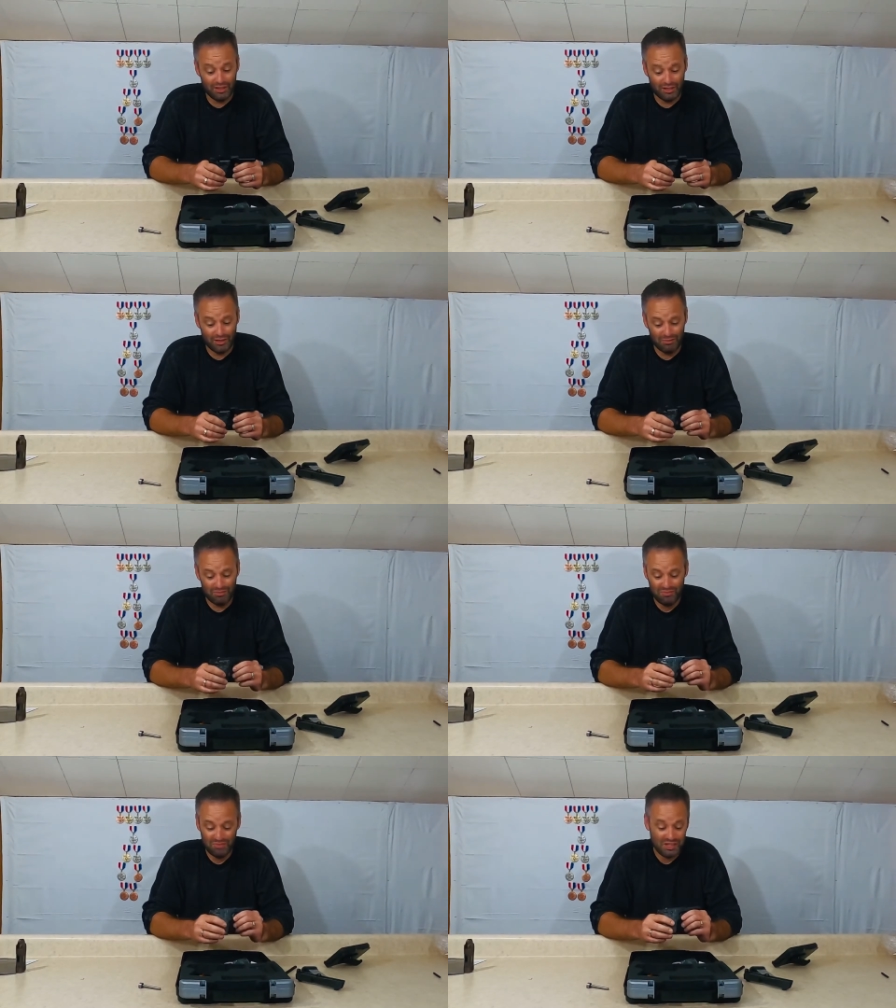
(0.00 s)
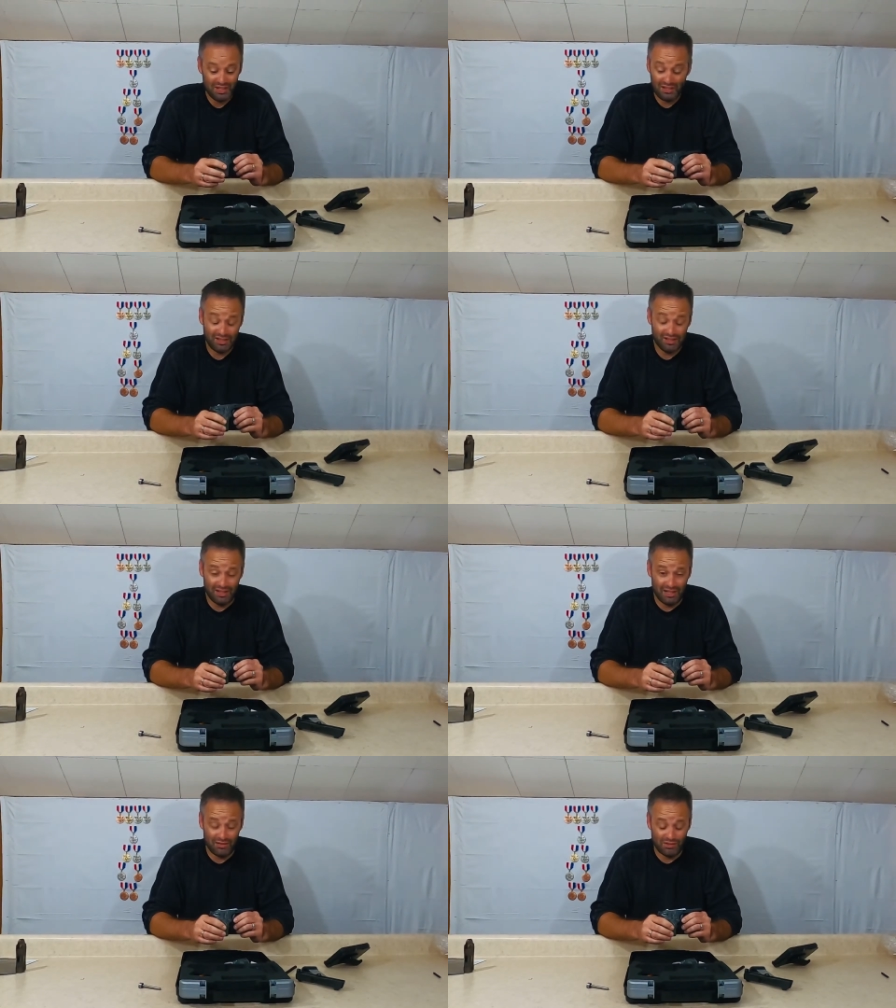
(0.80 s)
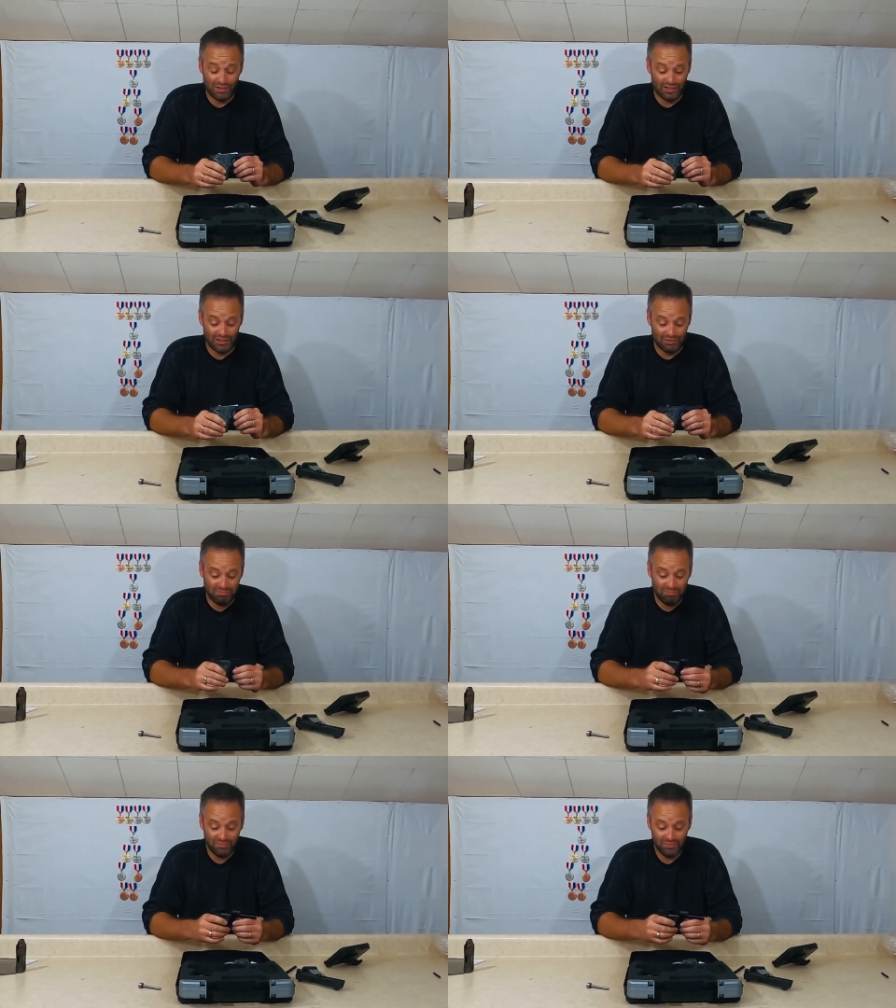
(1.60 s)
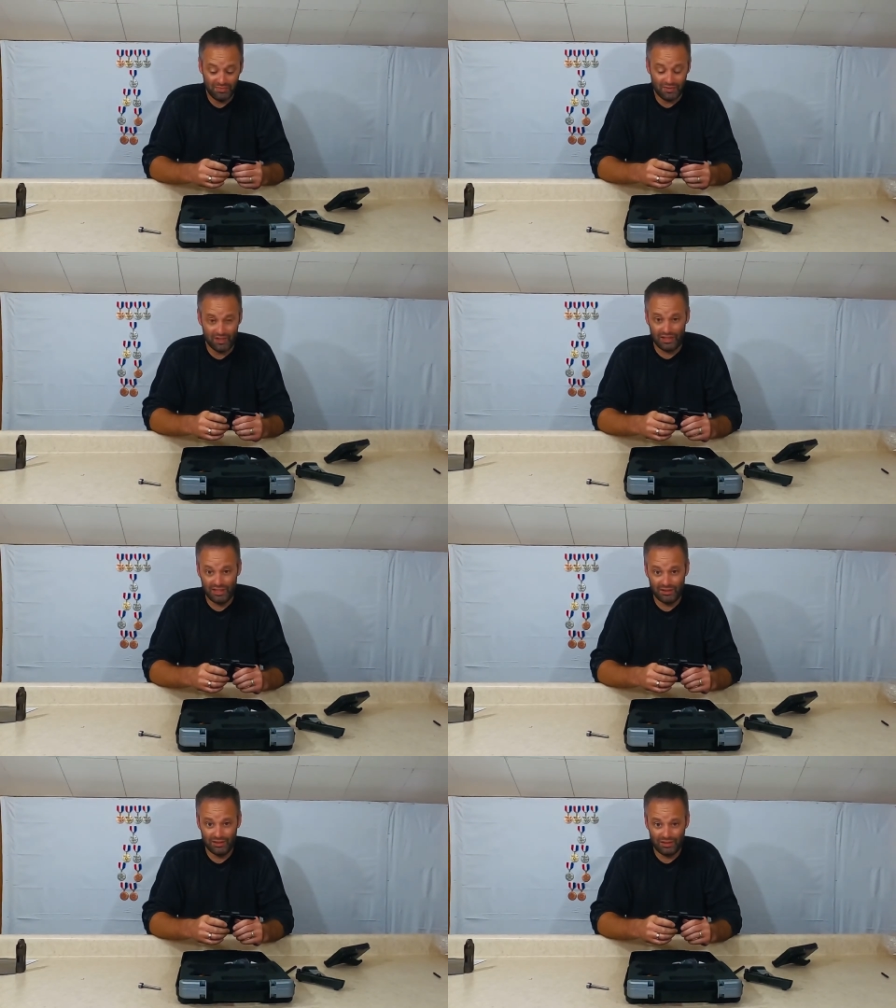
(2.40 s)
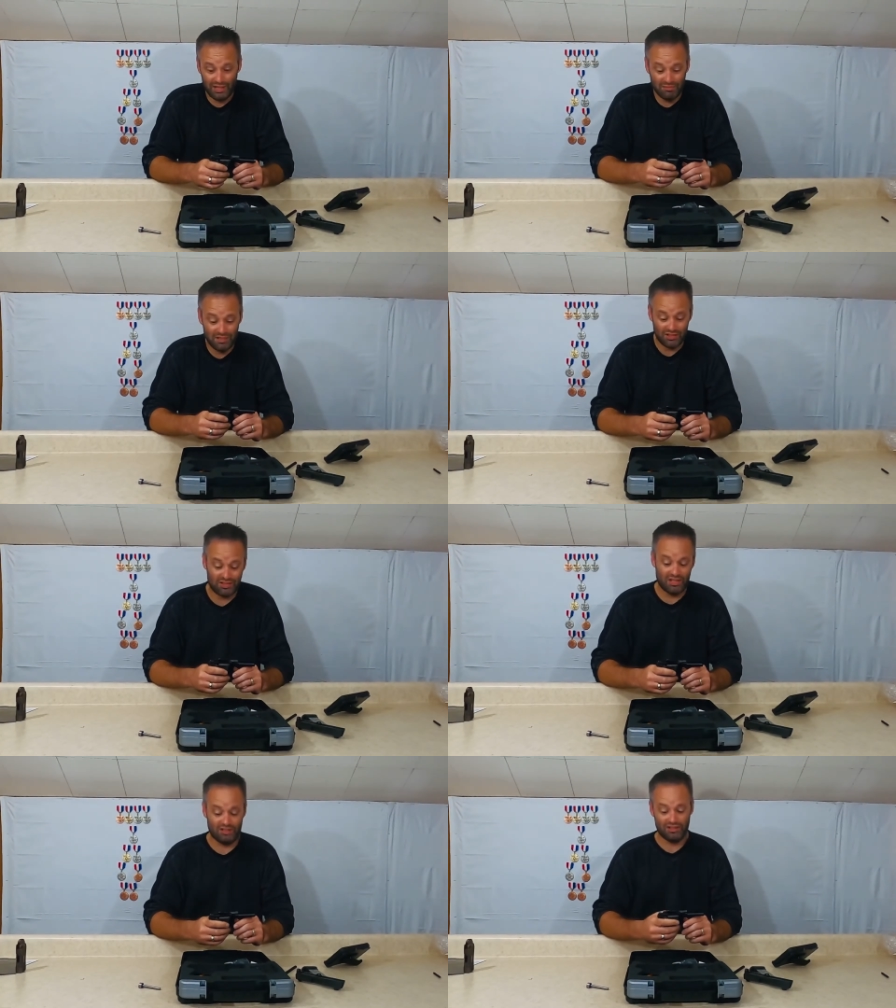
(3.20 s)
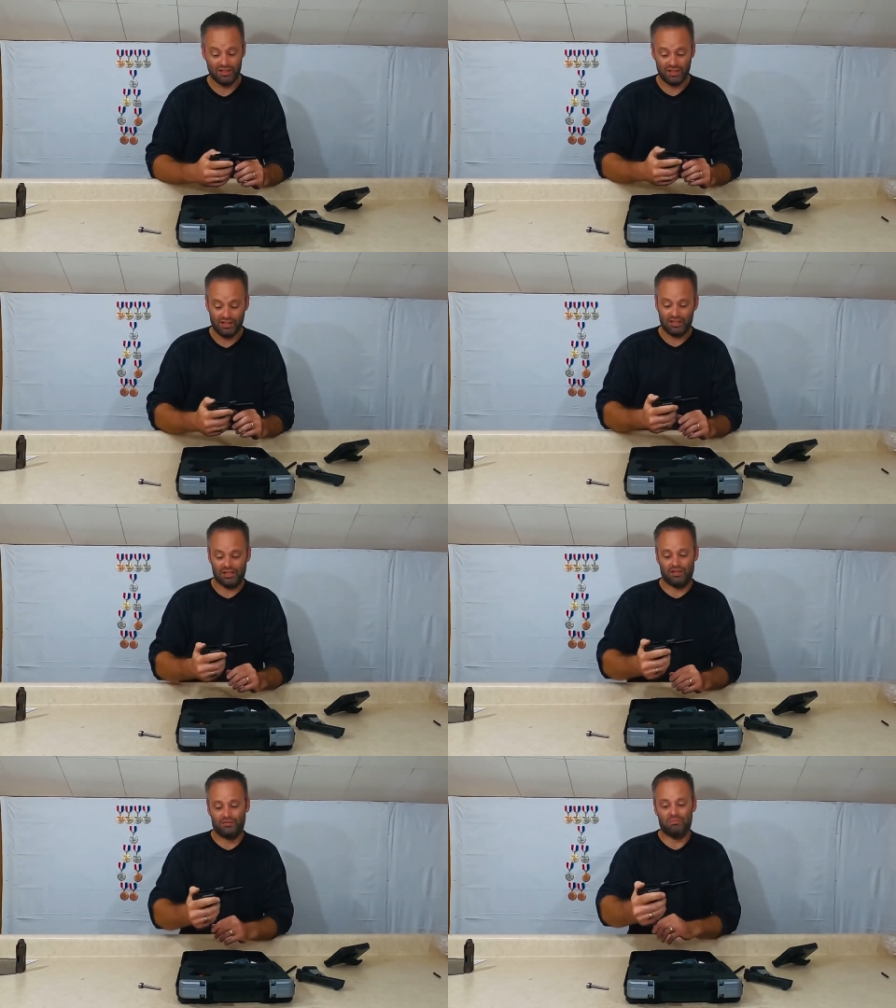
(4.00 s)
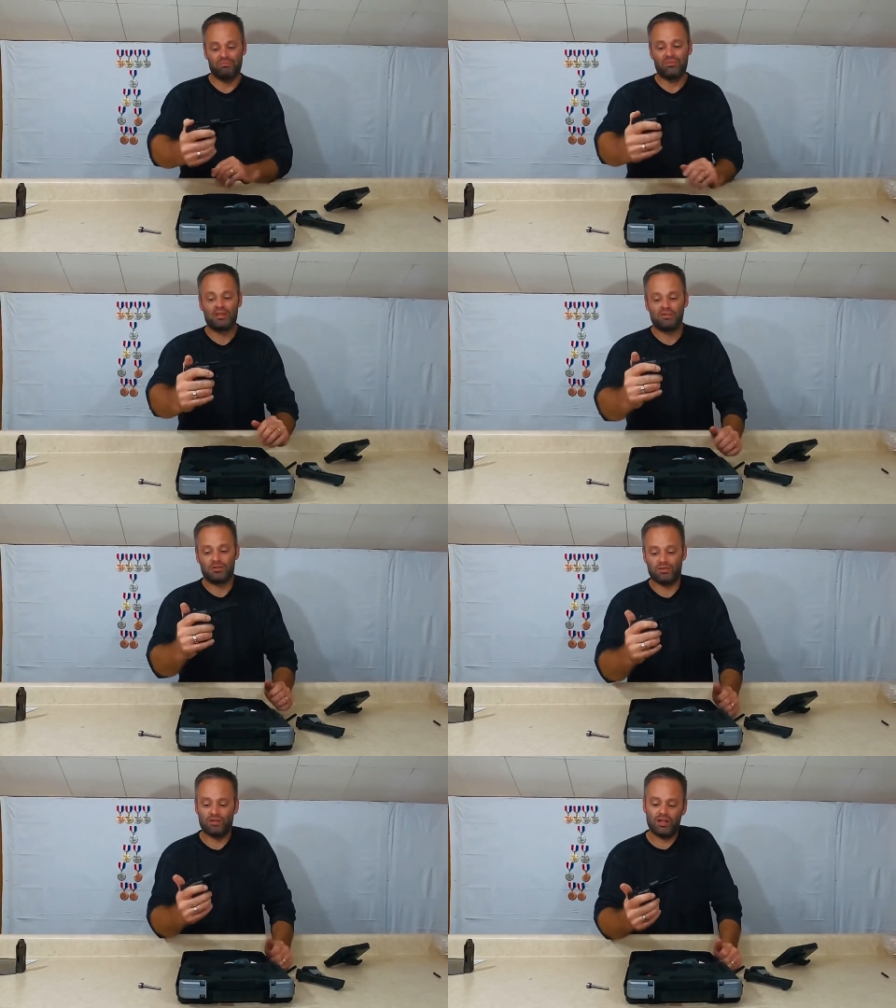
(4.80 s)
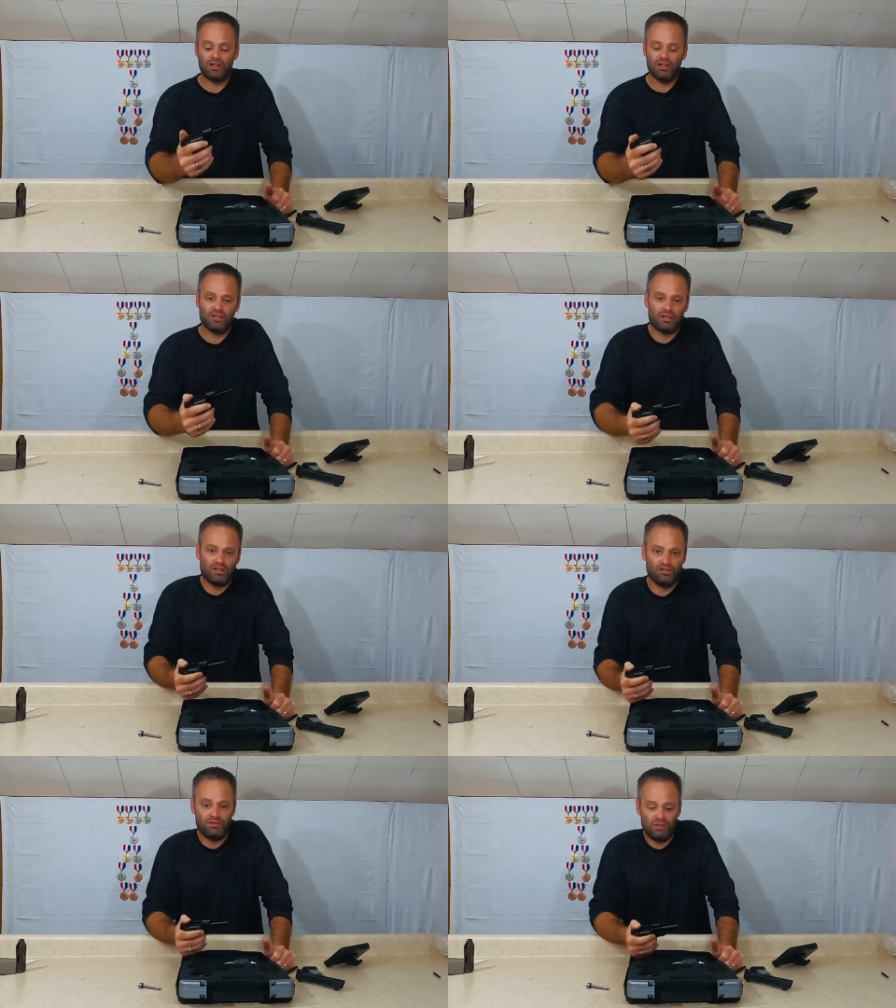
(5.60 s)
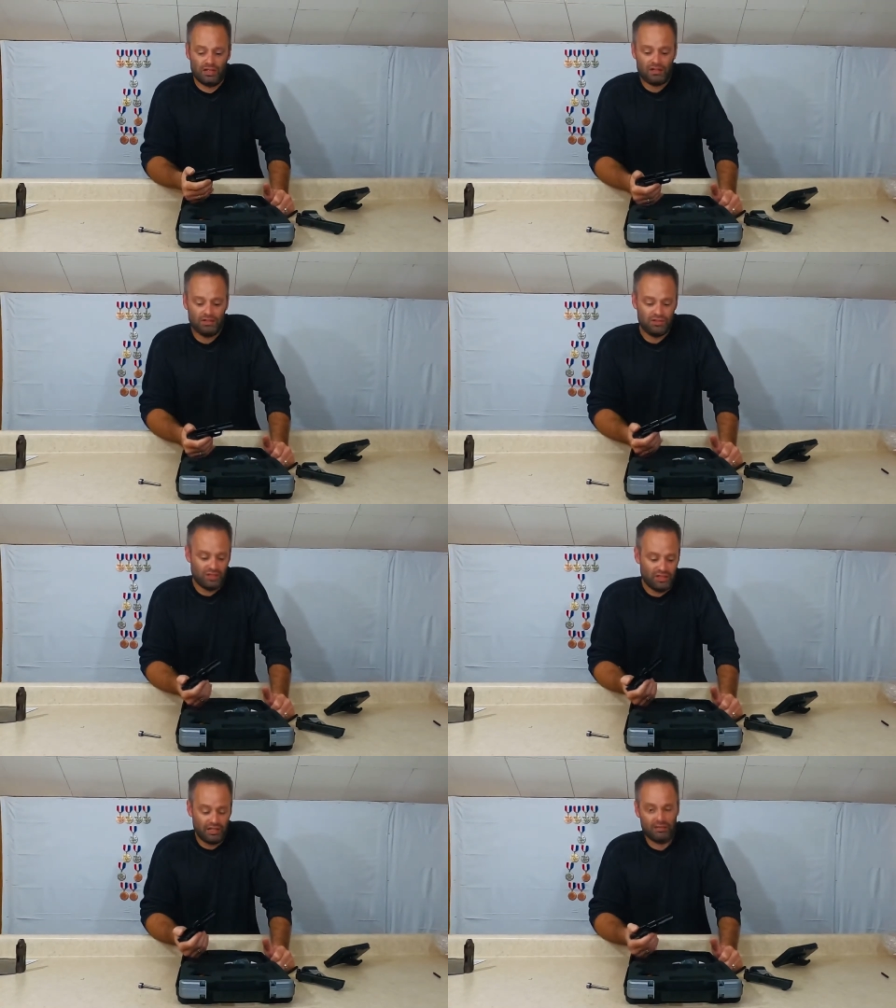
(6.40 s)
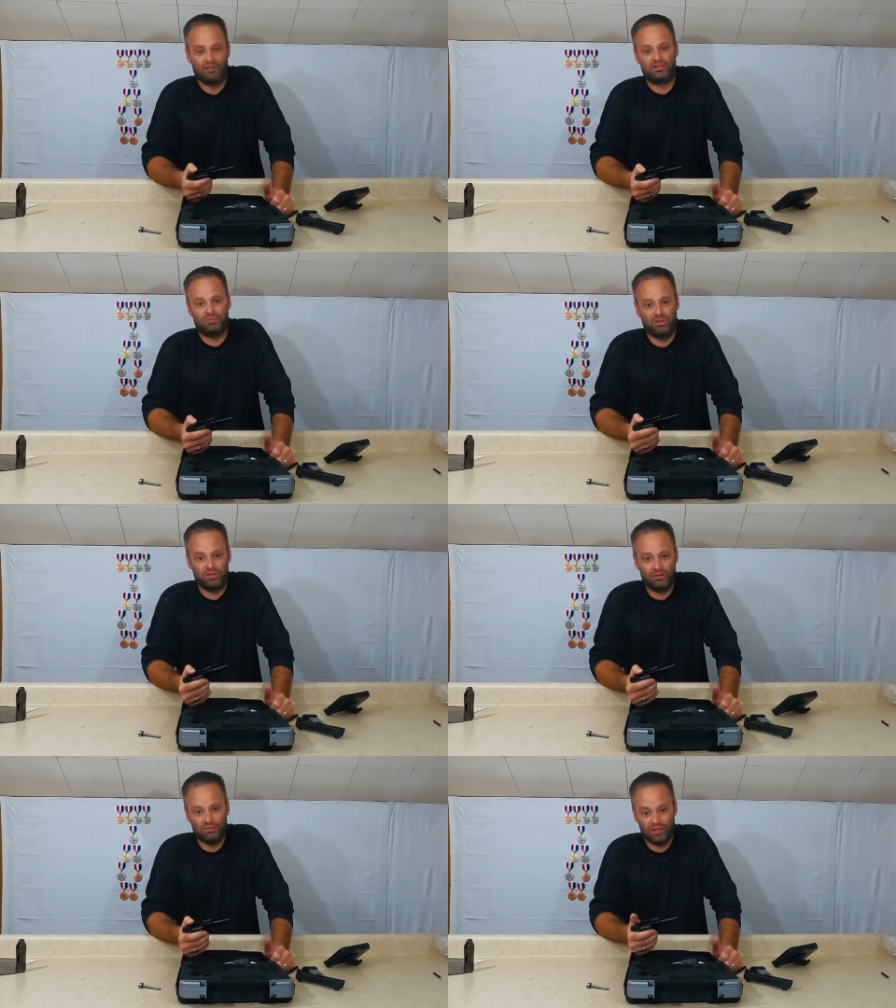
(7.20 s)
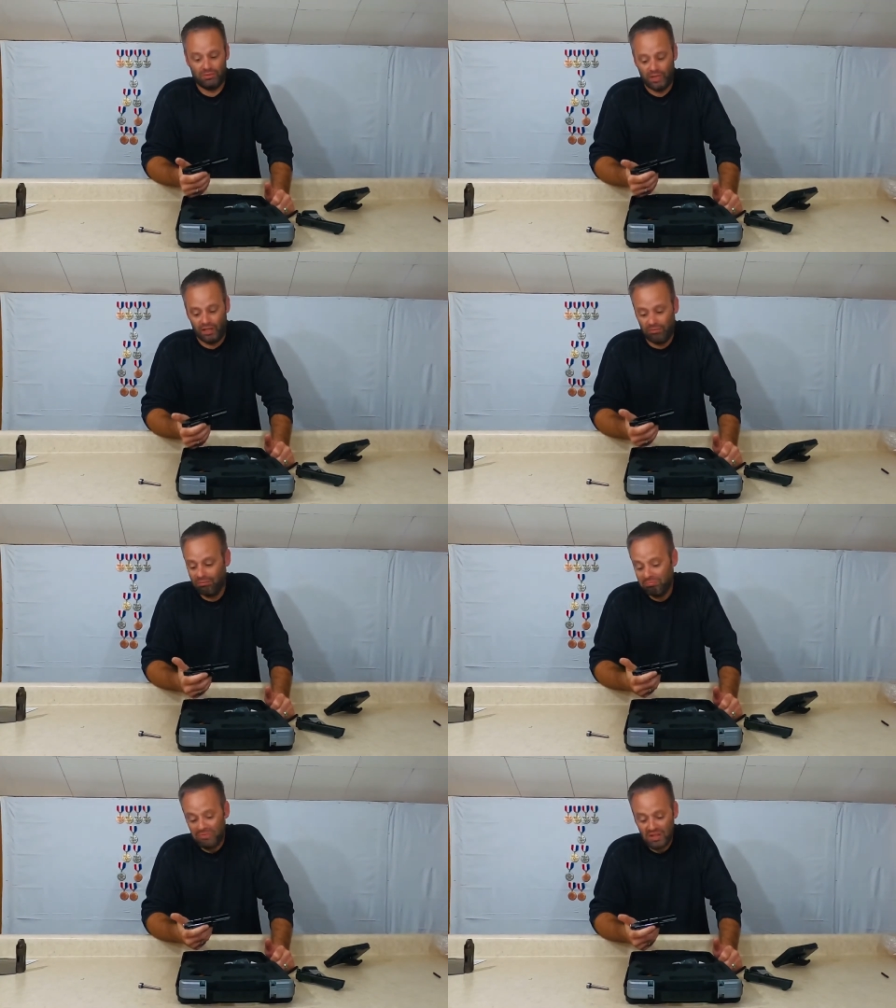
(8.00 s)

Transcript: Um, that wasn't good they kind of looked at me stunned. Um, so what I did, I called I called SIG. I explained to them my problem.